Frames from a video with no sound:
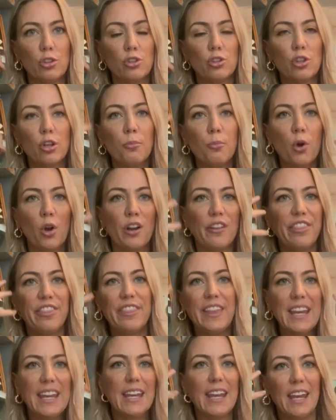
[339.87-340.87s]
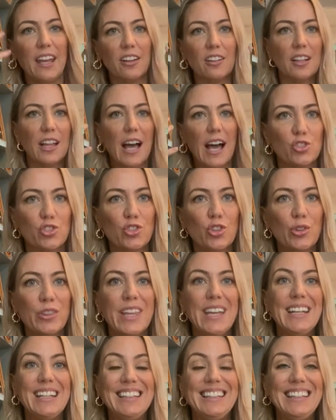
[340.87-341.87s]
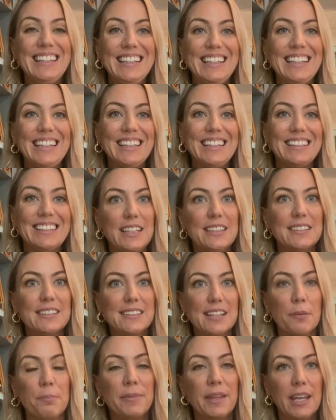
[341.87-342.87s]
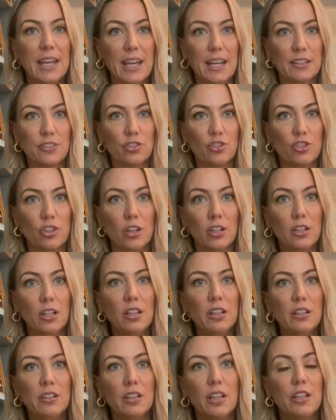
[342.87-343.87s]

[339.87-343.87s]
They're more thinking a lot. So they need something external